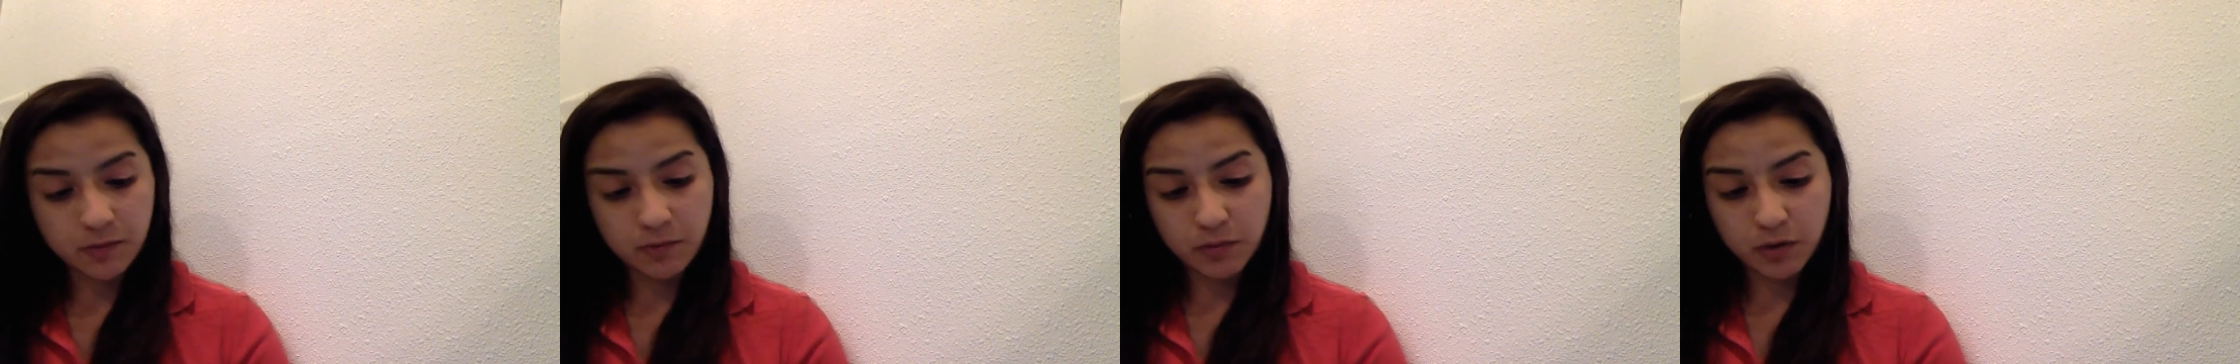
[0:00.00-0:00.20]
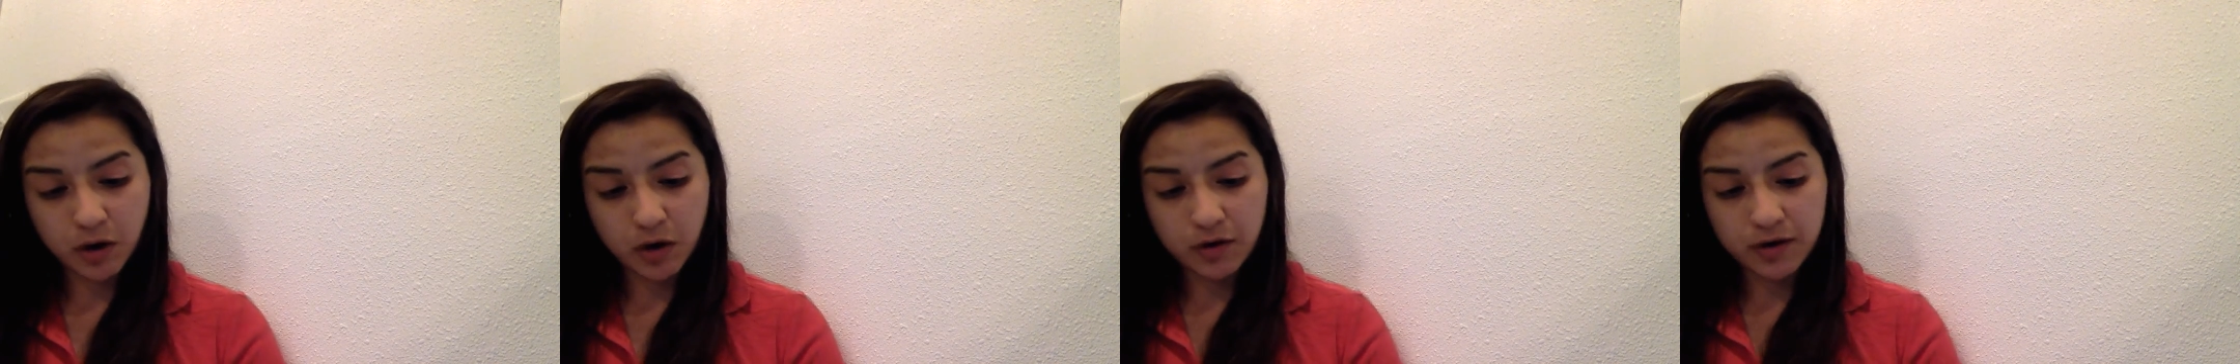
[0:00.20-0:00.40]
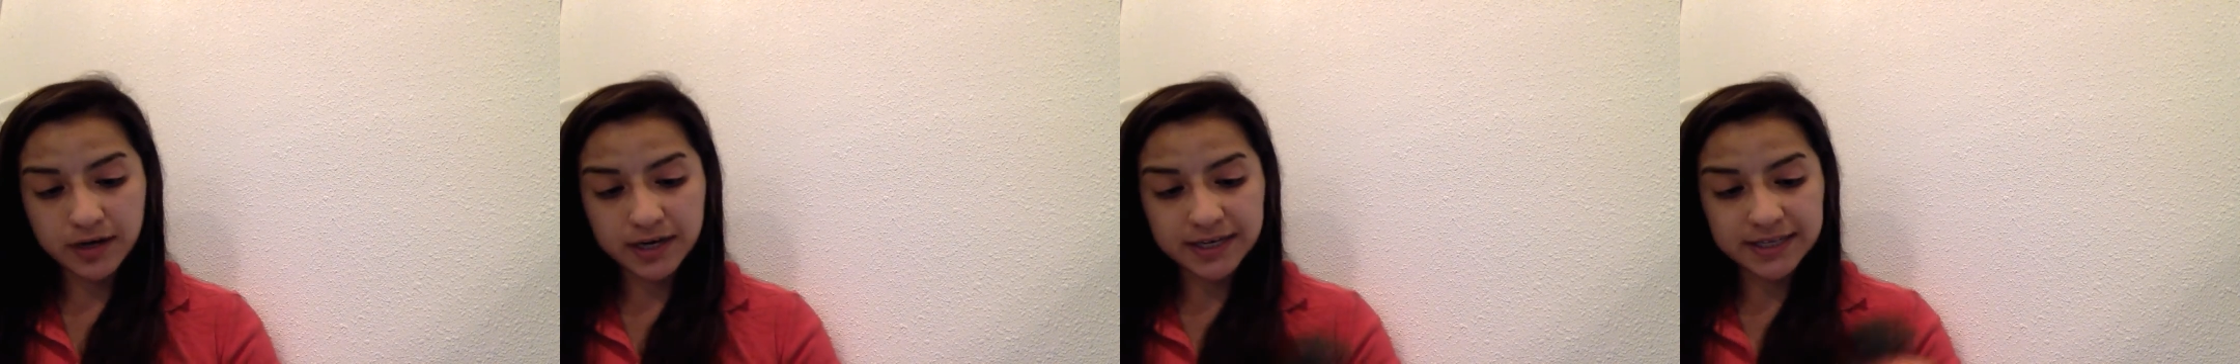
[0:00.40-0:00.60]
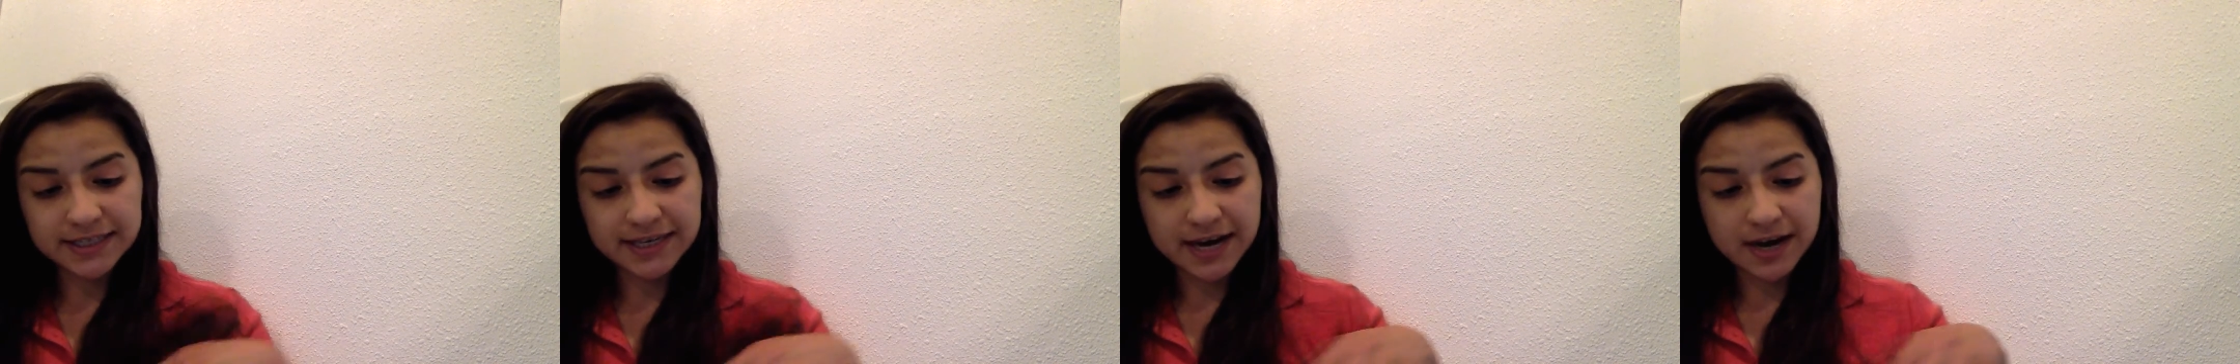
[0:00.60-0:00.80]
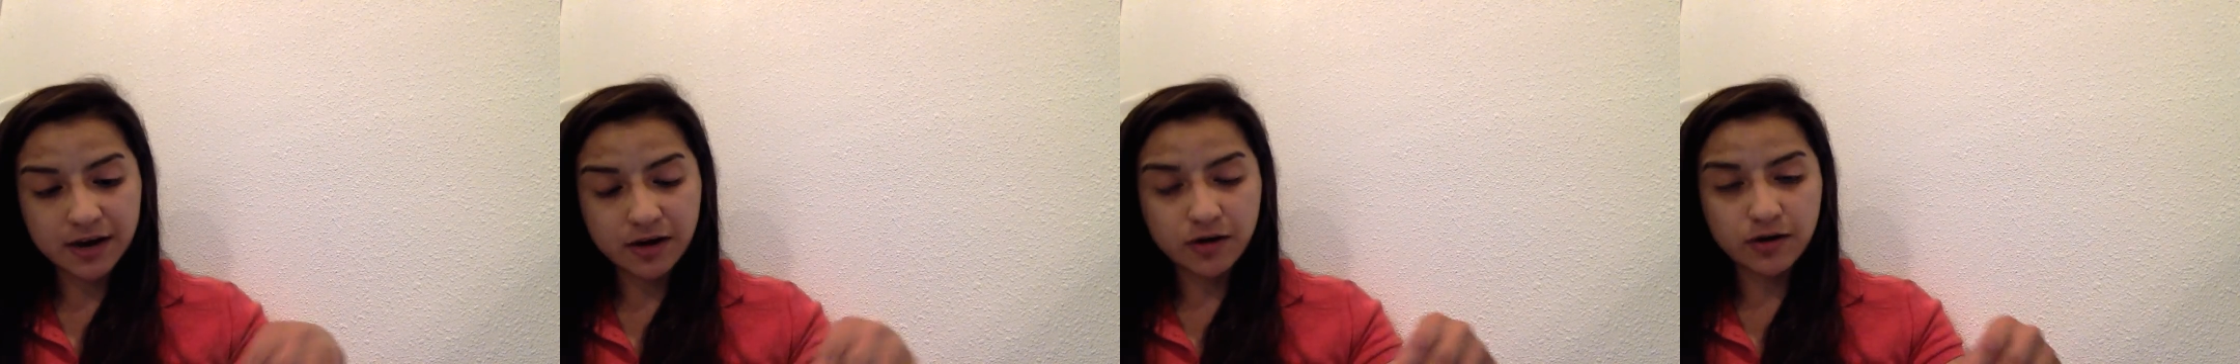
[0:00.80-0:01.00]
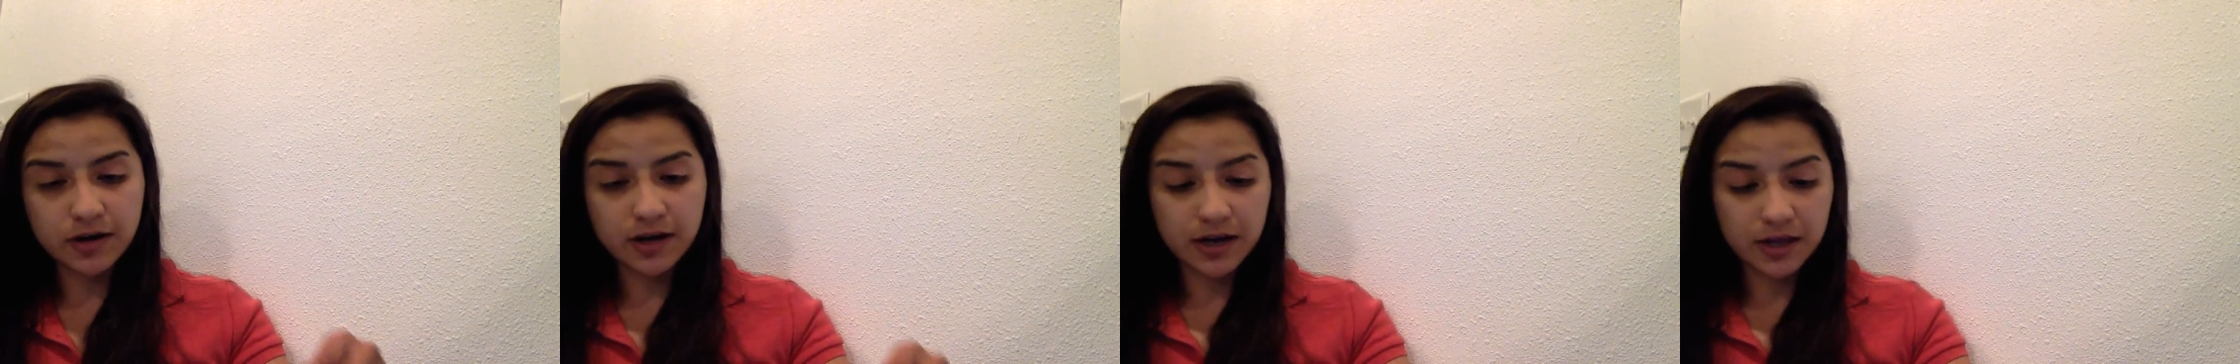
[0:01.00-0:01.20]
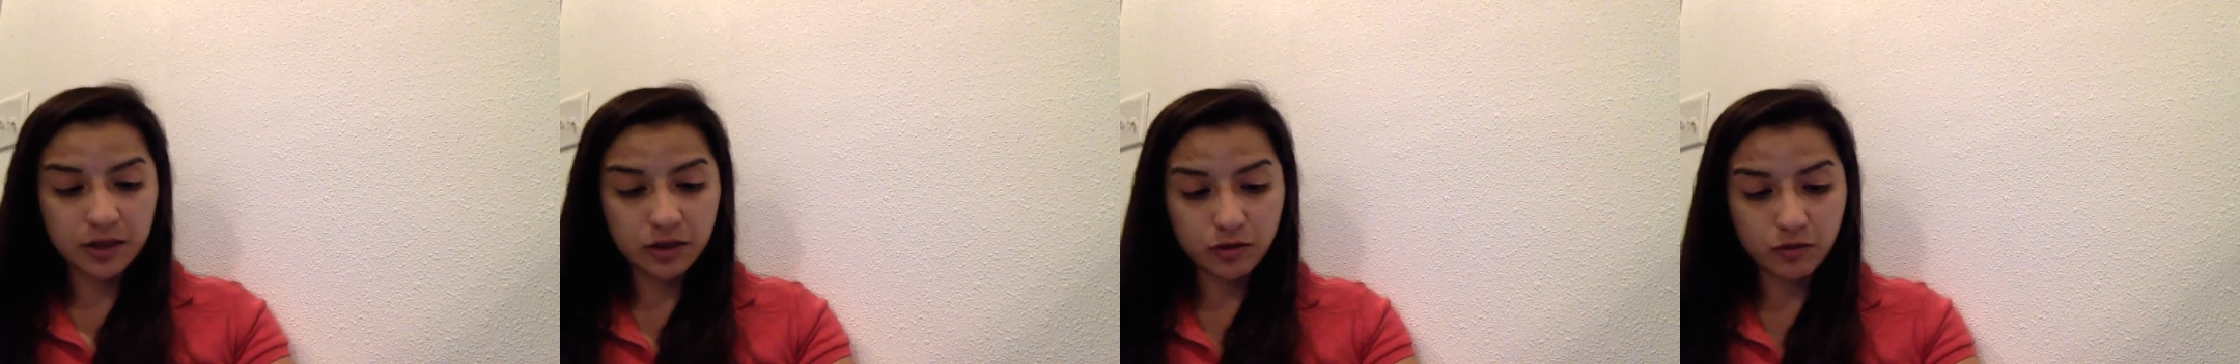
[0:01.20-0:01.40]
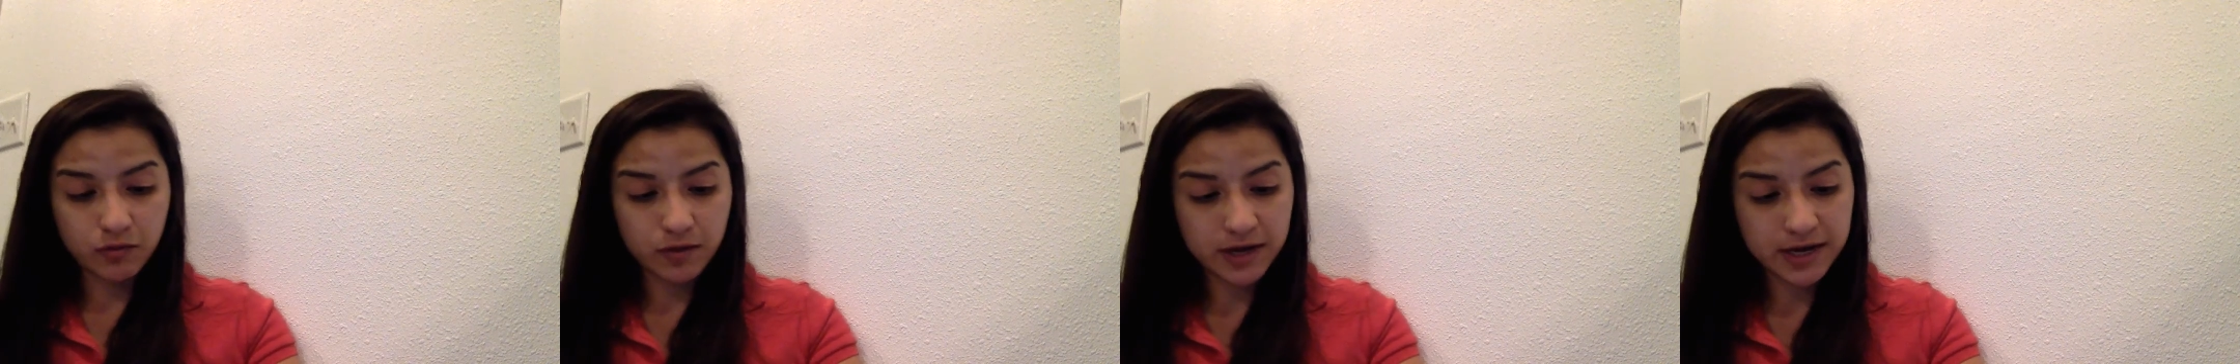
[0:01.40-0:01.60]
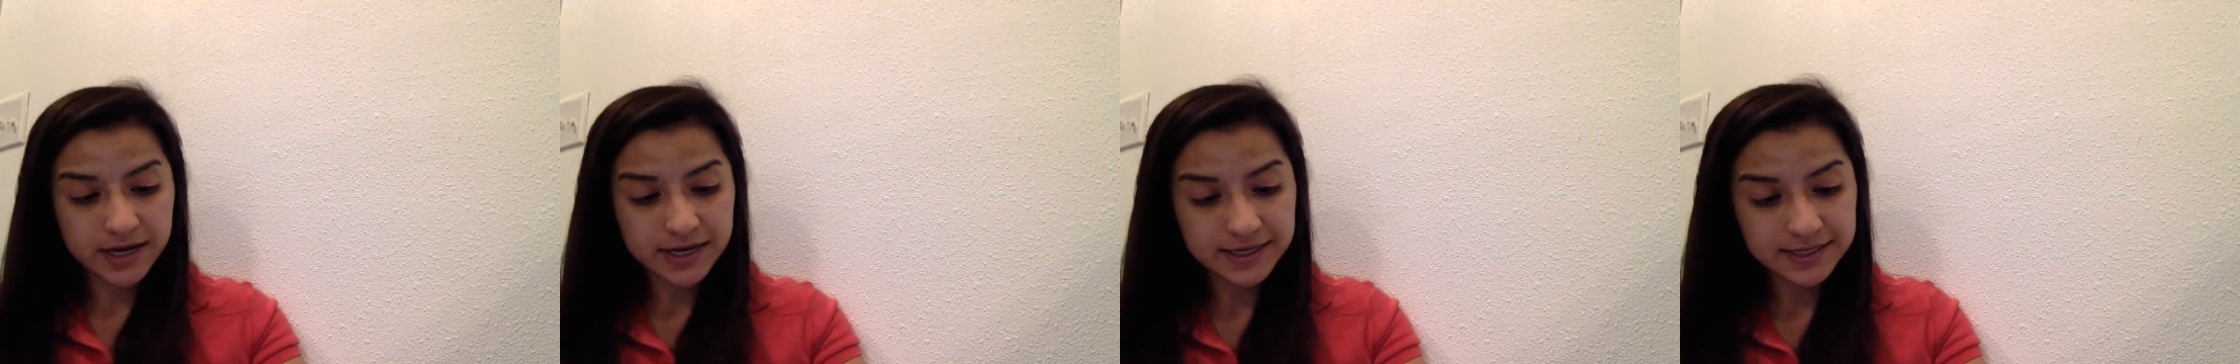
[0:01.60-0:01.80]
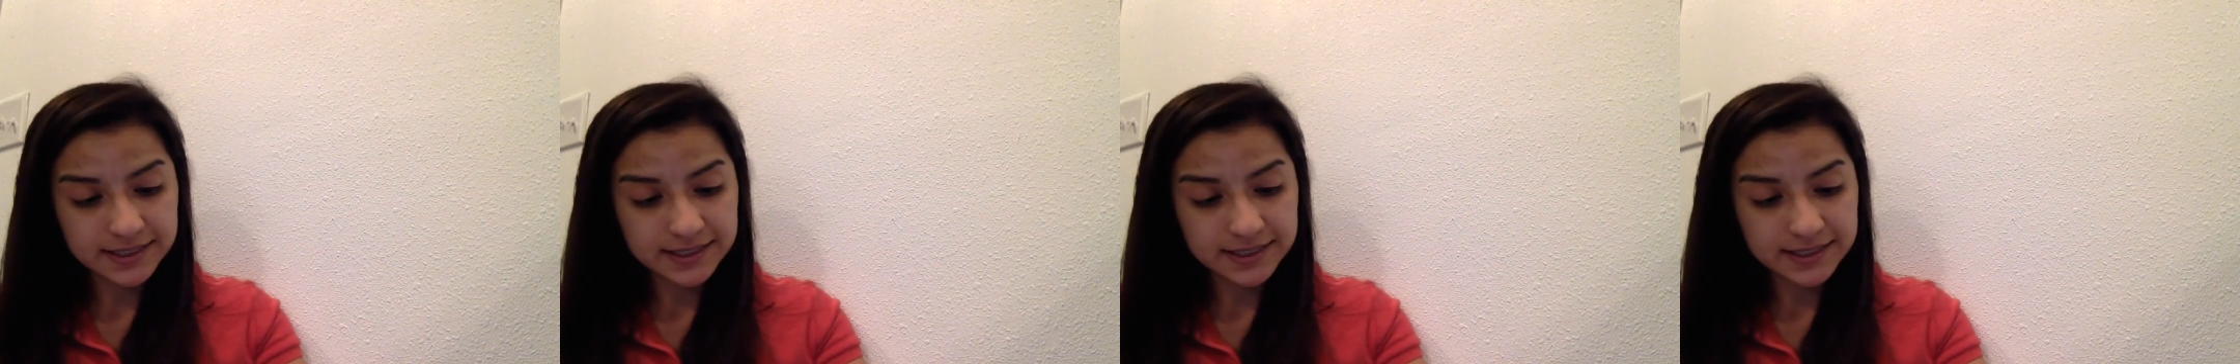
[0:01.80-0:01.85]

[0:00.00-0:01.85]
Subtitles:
broken down in three